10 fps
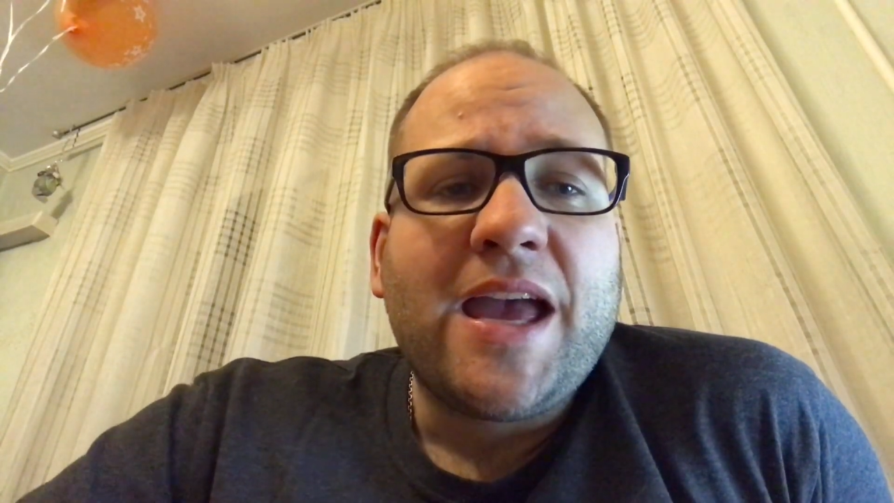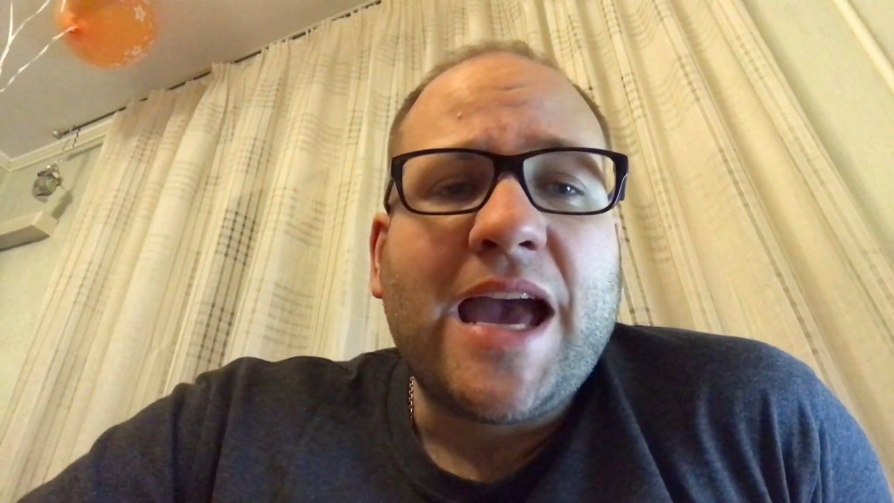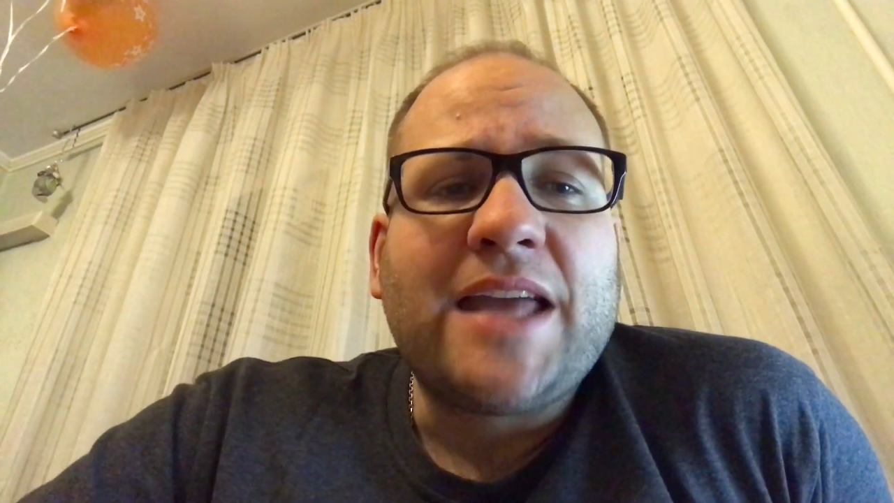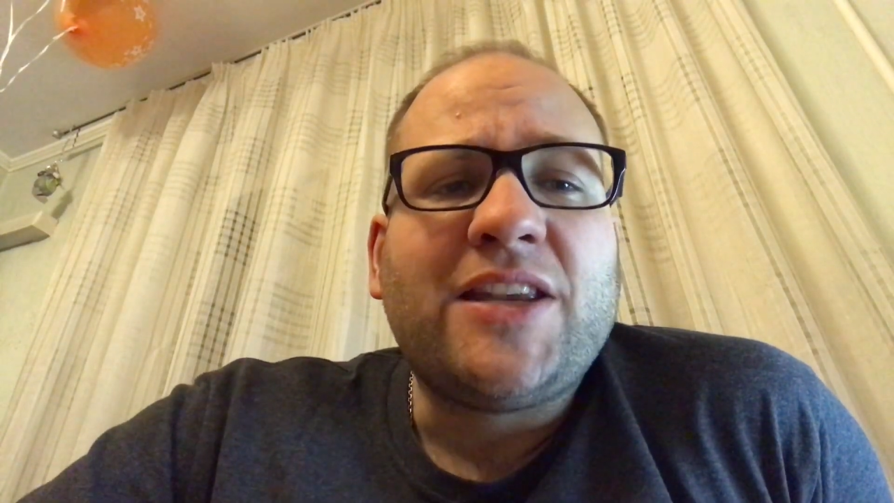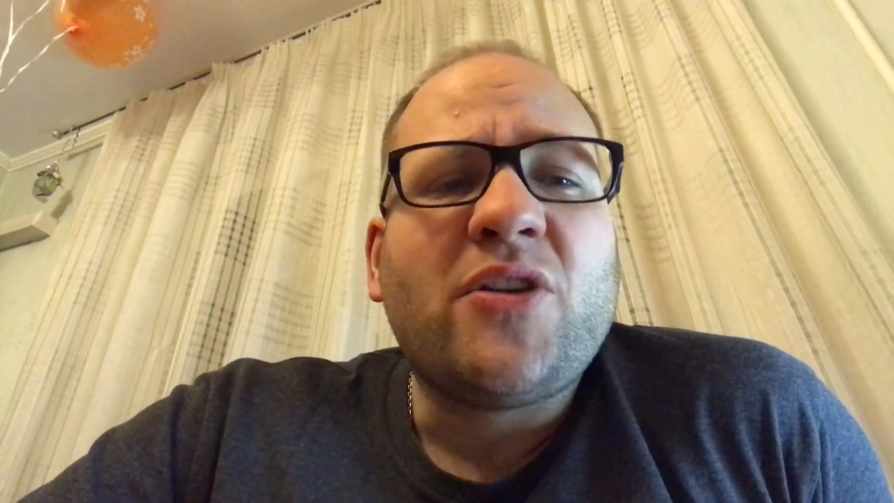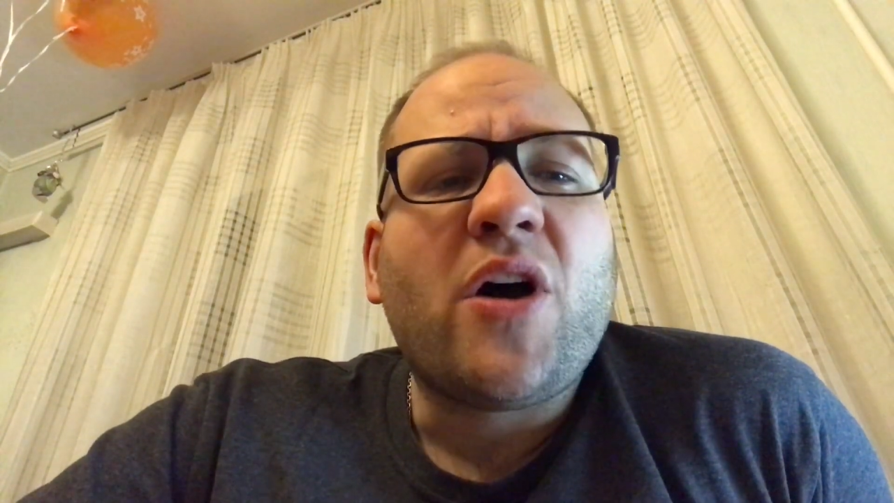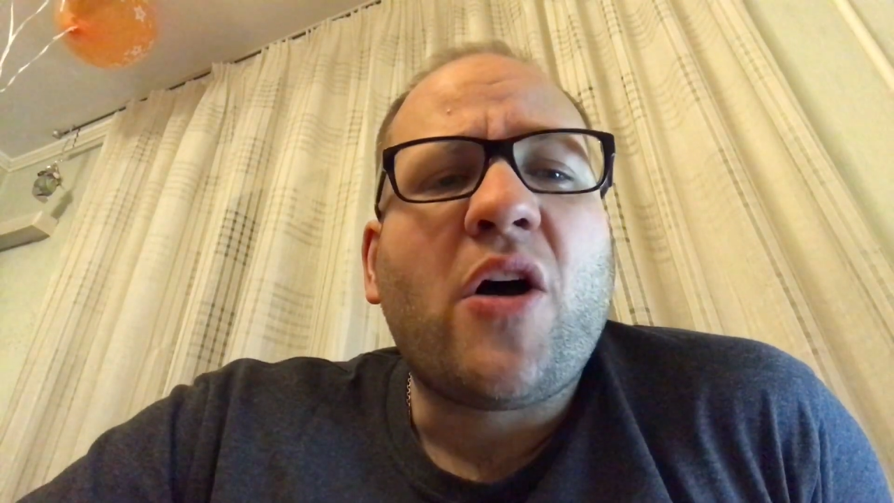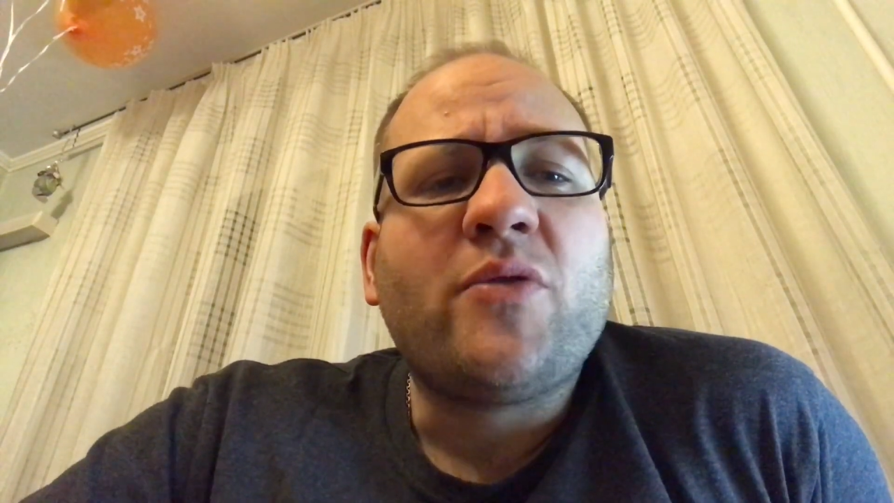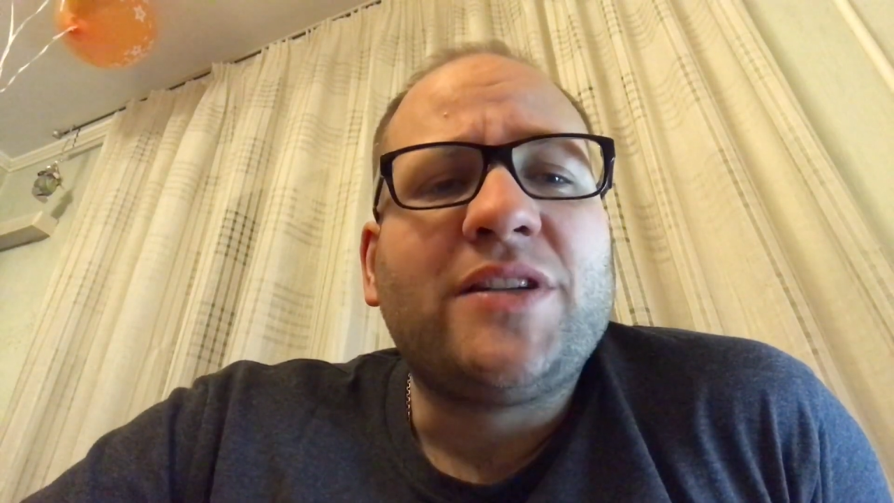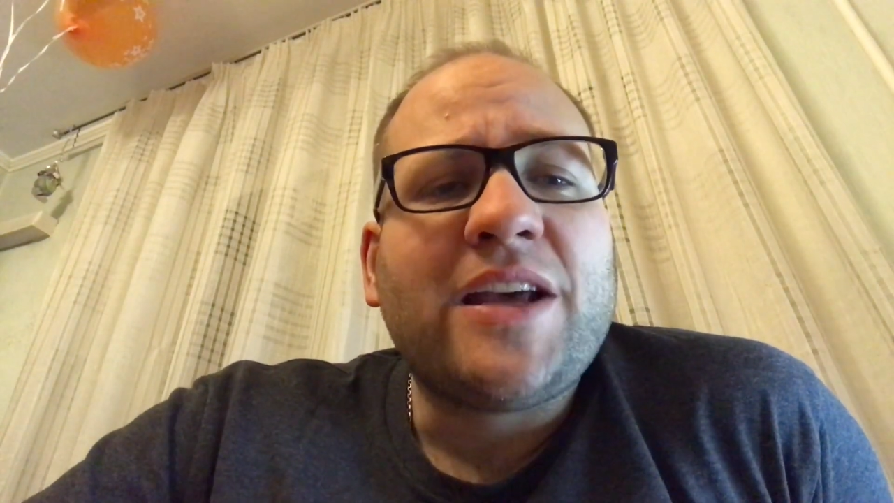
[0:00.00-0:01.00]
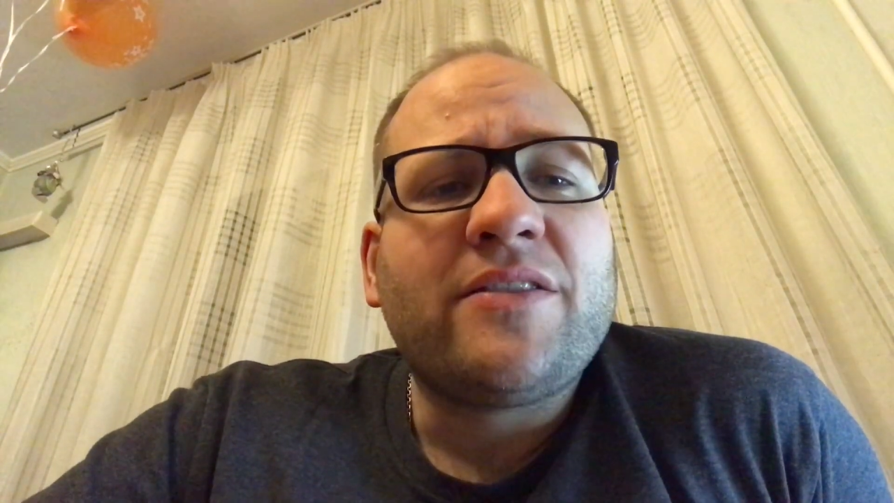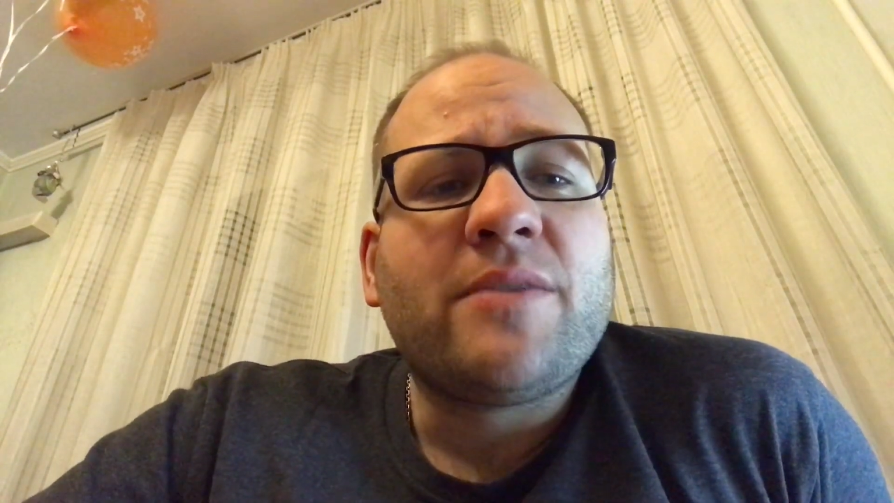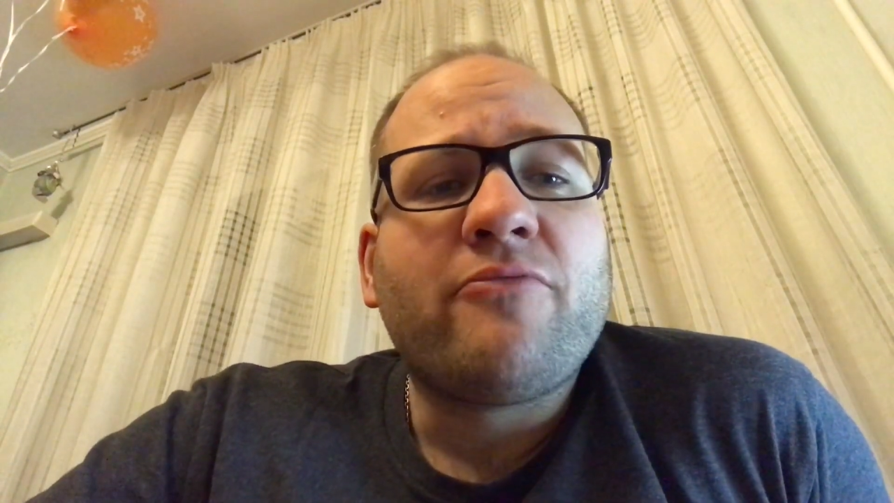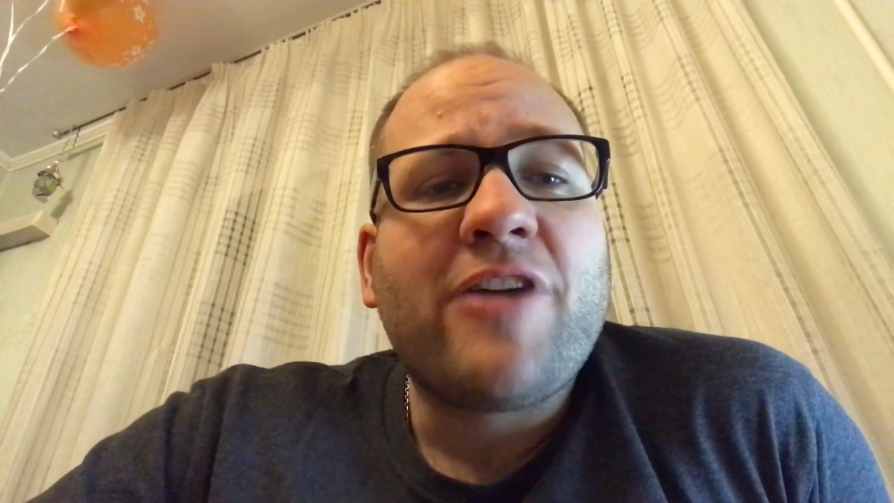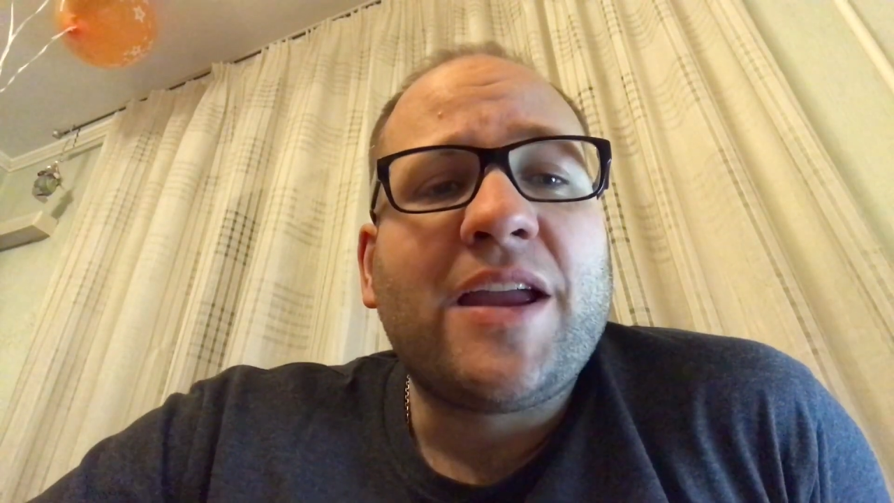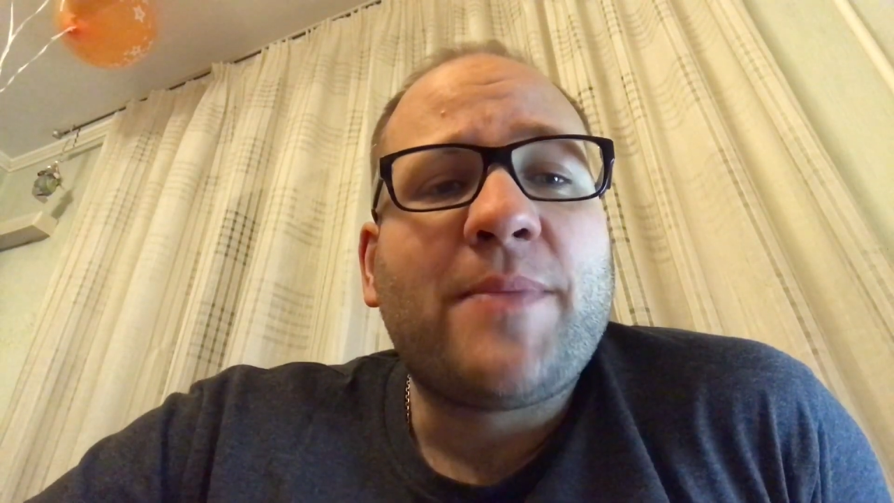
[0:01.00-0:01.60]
and you're not holding down the brake